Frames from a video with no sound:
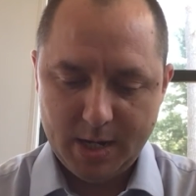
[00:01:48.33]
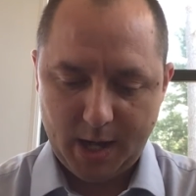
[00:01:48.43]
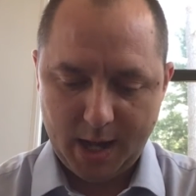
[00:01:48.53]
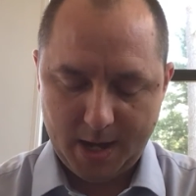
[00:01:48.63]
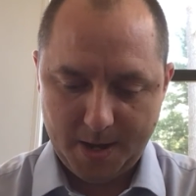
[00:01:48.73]

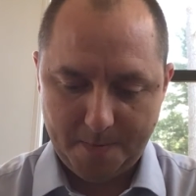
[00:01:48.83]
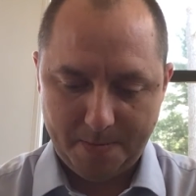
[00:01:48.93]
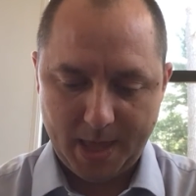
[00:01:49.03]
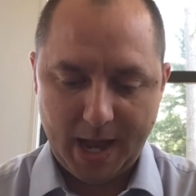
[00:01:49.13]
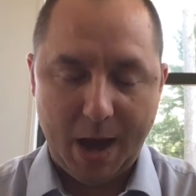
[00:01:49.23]
And
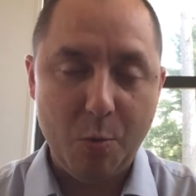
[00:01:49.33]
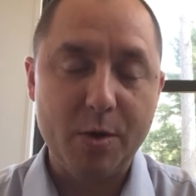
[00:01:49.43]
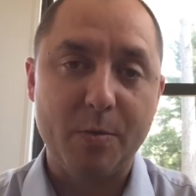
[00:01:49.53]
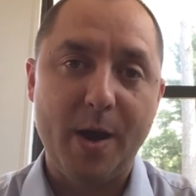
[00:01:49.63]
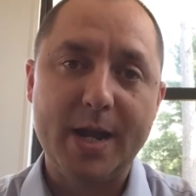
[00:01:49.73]
I want to
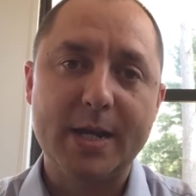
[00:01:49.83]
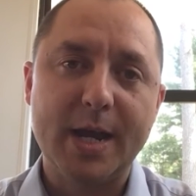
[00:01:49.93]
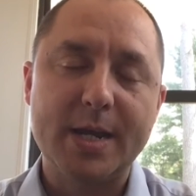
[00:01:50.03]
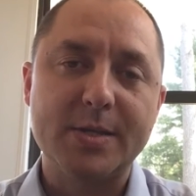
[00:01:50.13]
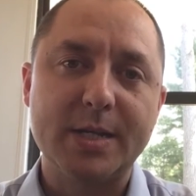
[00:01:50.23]

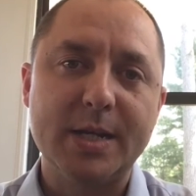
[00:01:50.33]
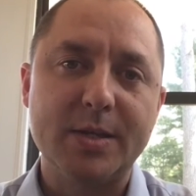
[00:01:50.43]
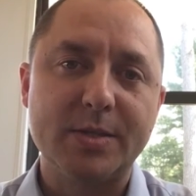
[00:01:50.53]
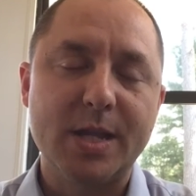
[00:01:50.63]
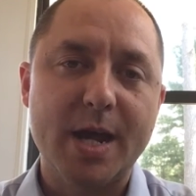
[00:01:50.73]
recognize that it
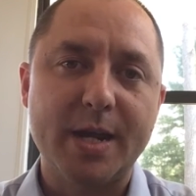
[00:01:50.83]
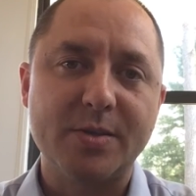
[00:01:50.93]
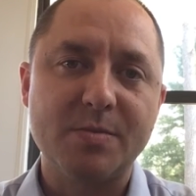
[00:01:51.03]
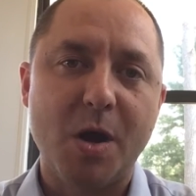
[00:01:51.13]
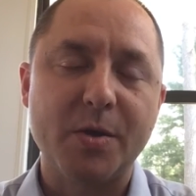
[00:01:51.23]
is not a
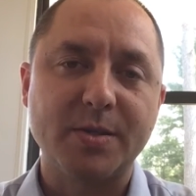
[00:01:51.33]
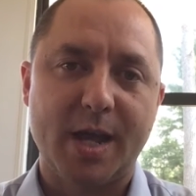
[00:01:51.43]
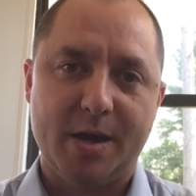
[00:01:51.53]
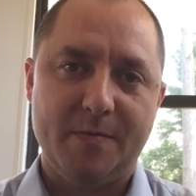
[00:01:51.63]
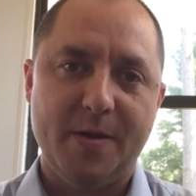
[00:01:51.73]
small
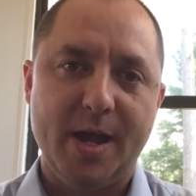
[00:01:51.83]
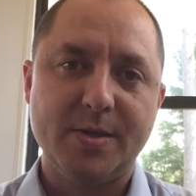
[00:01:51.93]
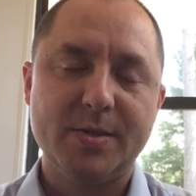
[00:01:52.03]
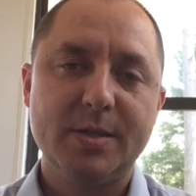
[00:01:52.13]
sacrifice.